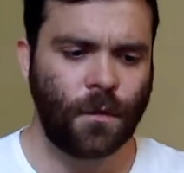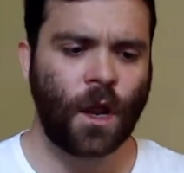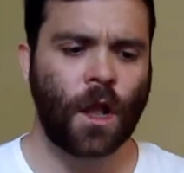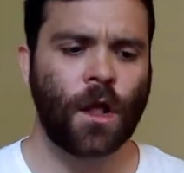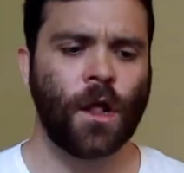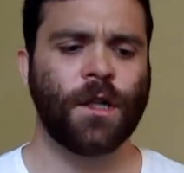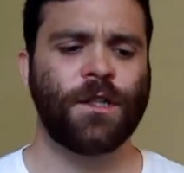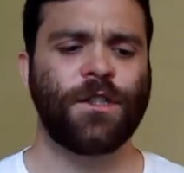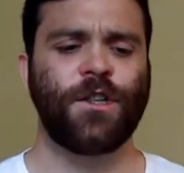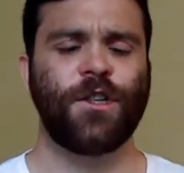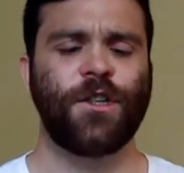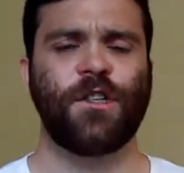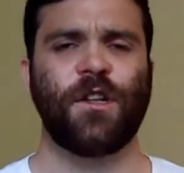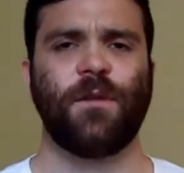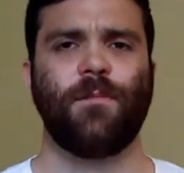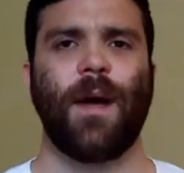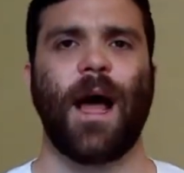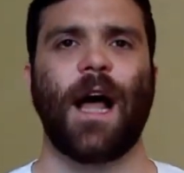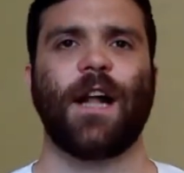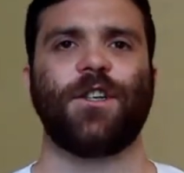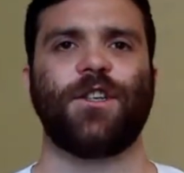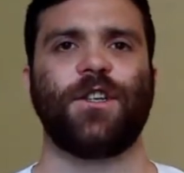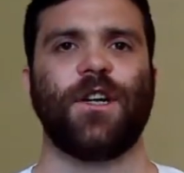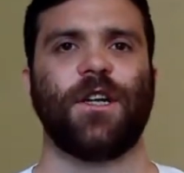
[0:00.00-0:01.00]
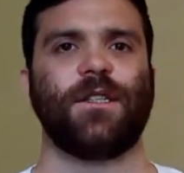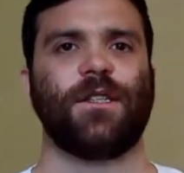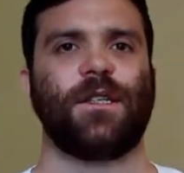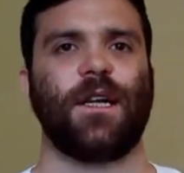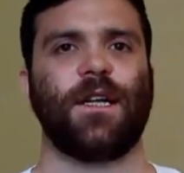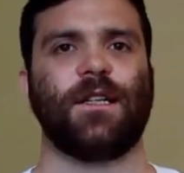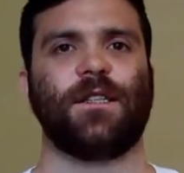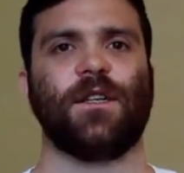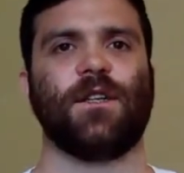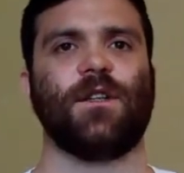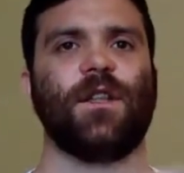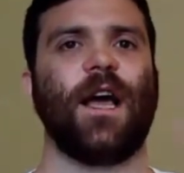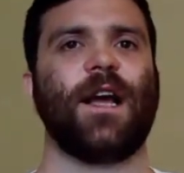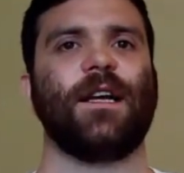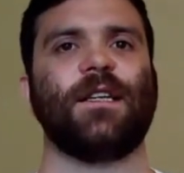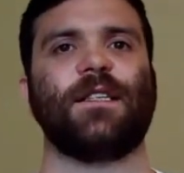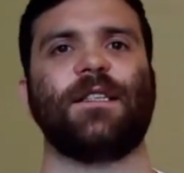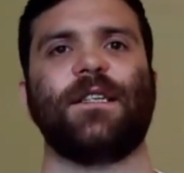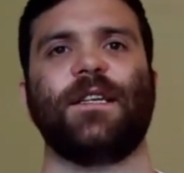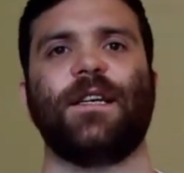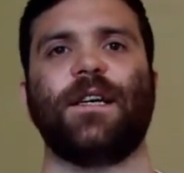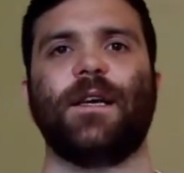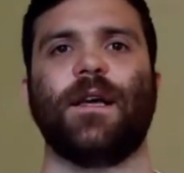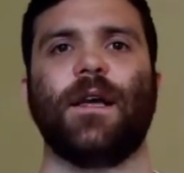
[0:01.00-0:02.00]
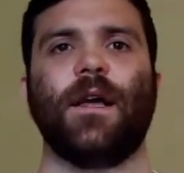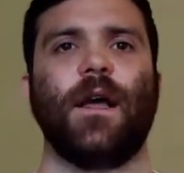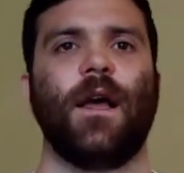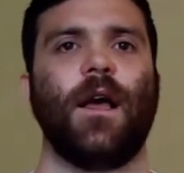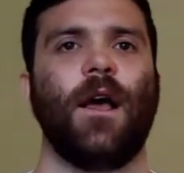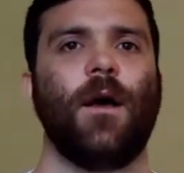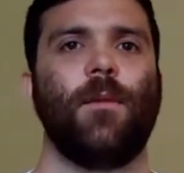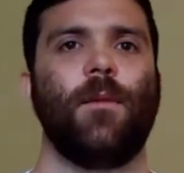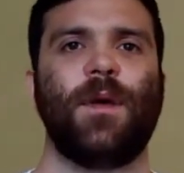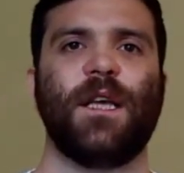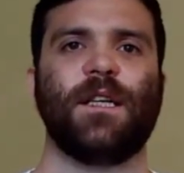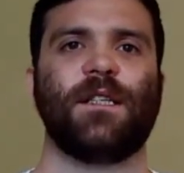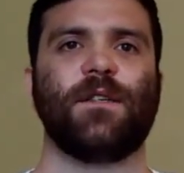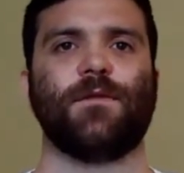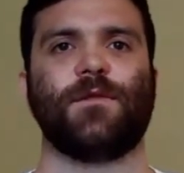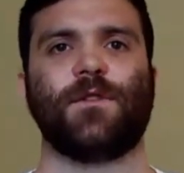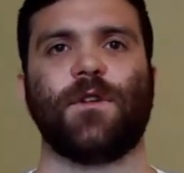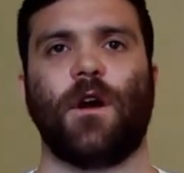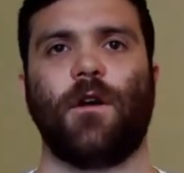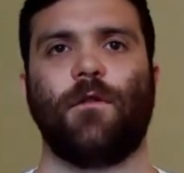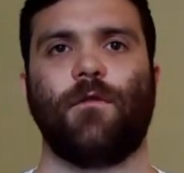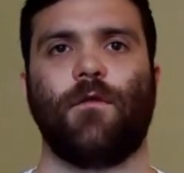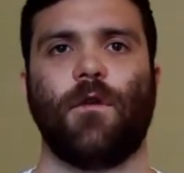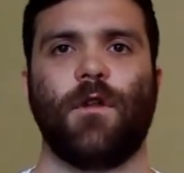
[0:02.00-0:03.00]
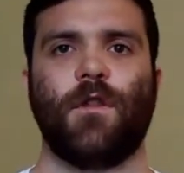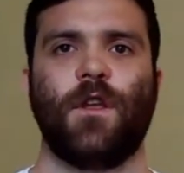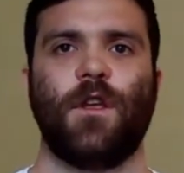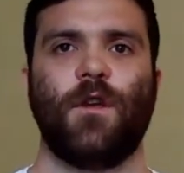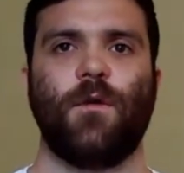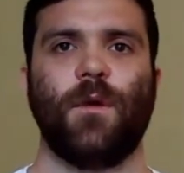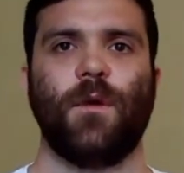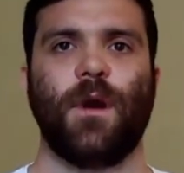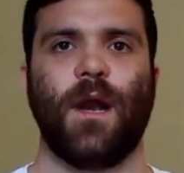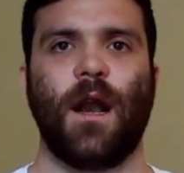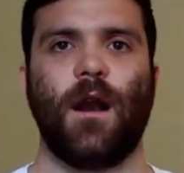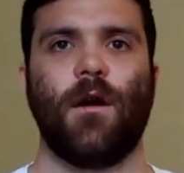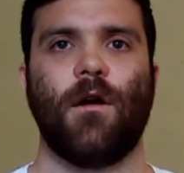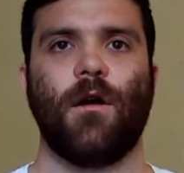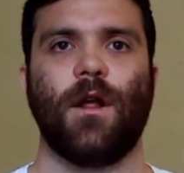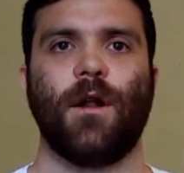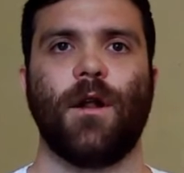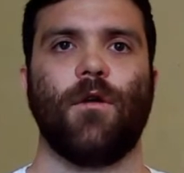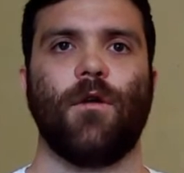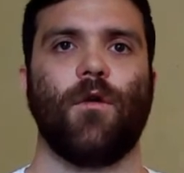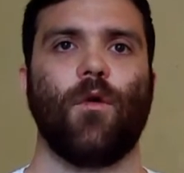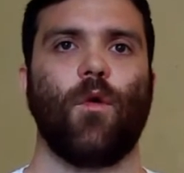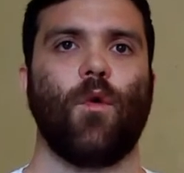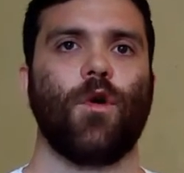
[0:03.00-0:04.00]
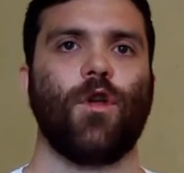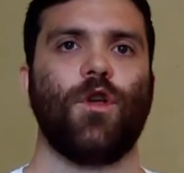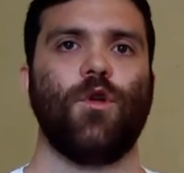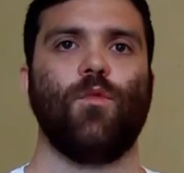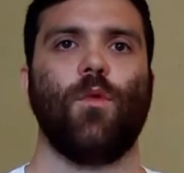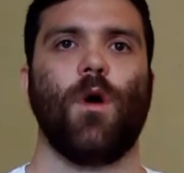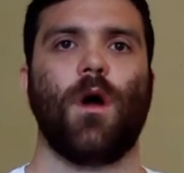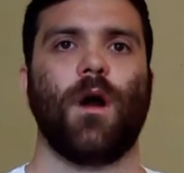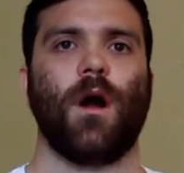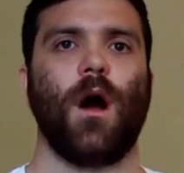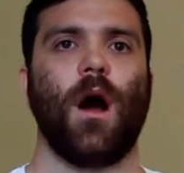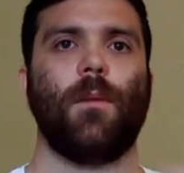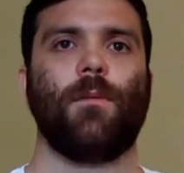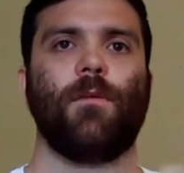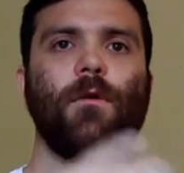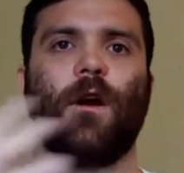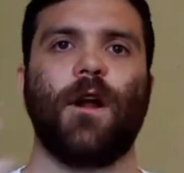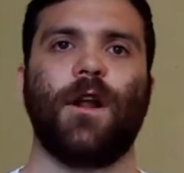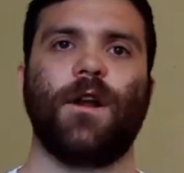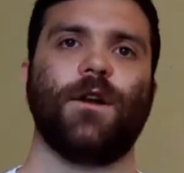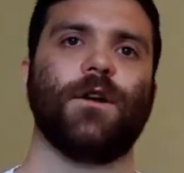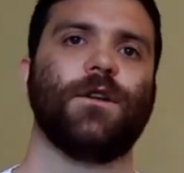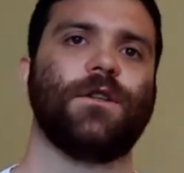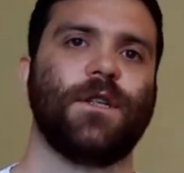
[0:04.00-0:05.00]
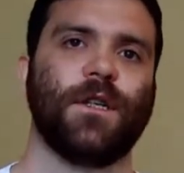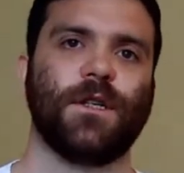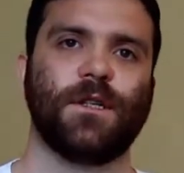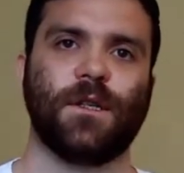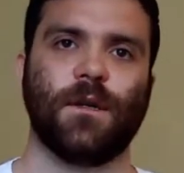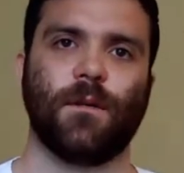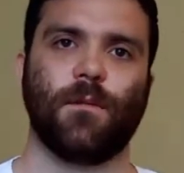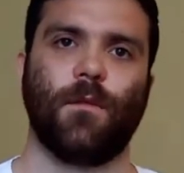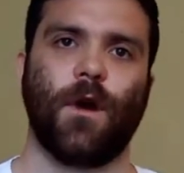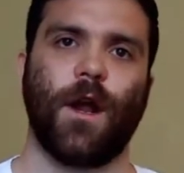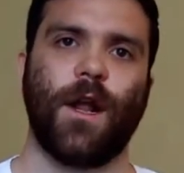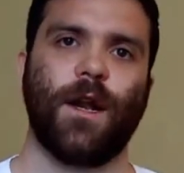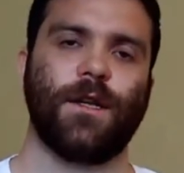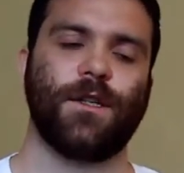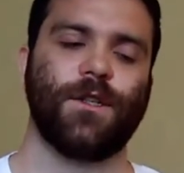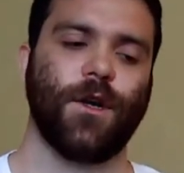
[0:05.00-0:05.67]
let's just imagine it's a legacy piece of software that you inherited or you want to upgrade your system, right?